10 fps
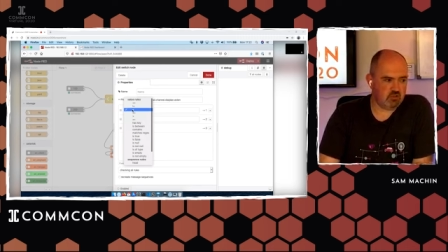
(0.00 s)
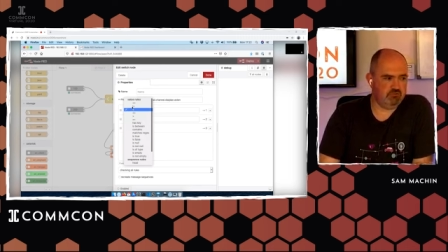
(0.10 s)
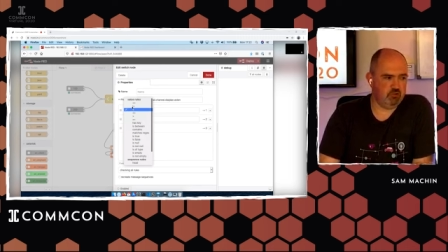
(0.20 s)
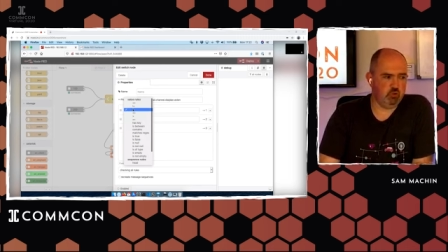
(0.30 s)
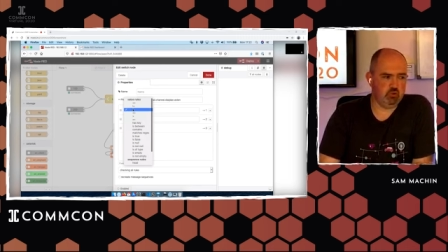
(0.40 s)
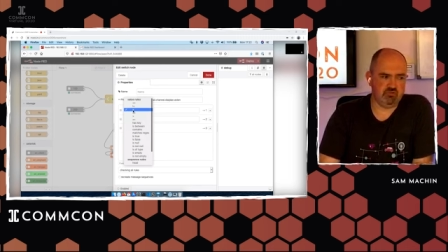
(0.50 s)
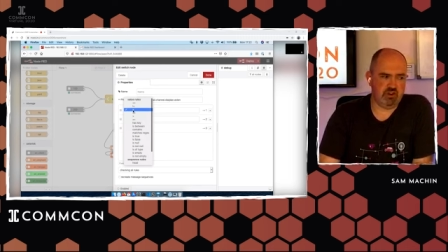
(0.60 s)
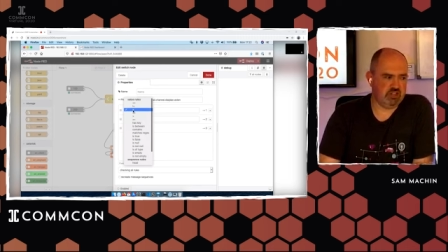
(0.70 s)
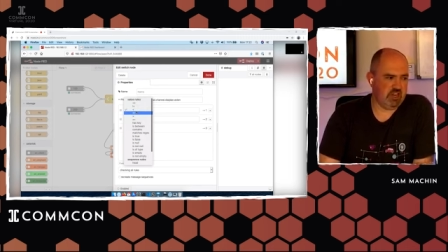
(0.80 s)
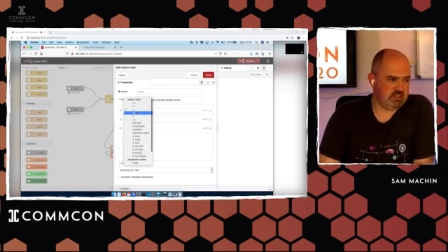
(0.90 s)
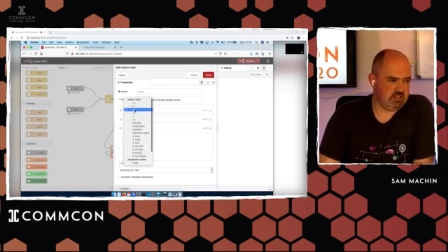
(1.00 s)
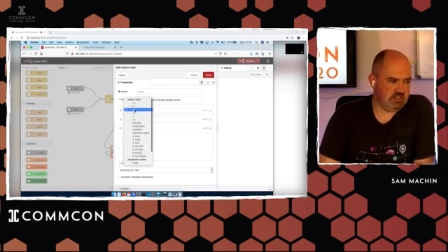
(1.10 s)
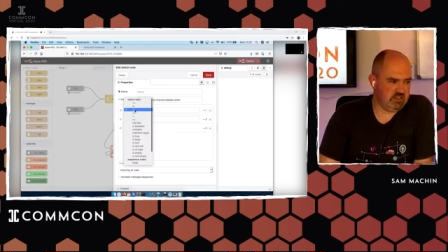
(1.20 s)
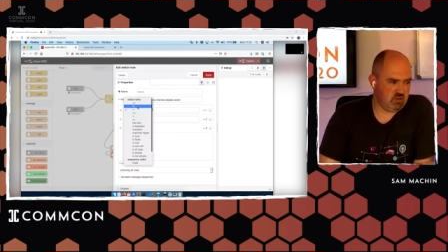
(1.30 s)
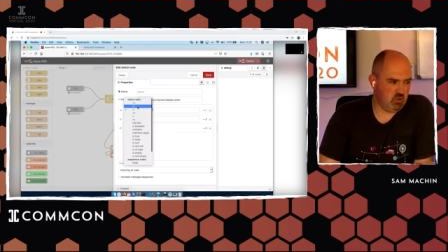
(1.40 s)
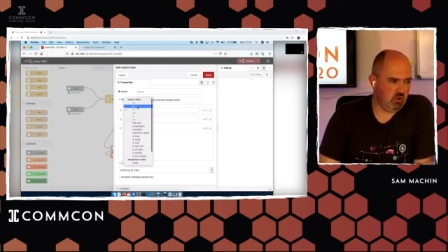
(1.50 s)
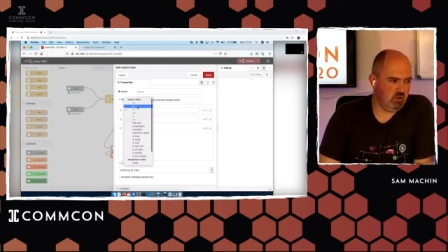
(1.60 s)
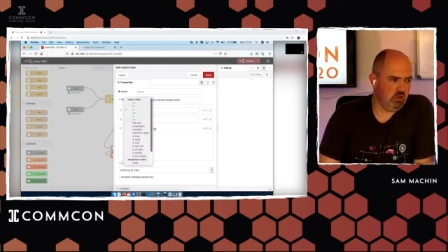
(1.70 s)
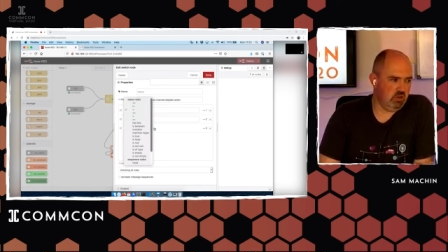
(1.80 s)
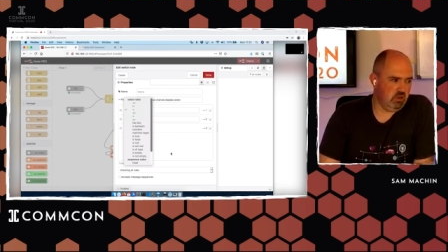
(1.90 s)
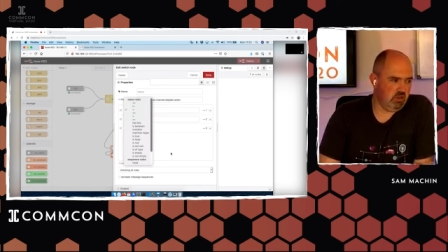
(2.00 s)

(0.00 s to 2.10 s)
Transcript: sort of rules, regexes, or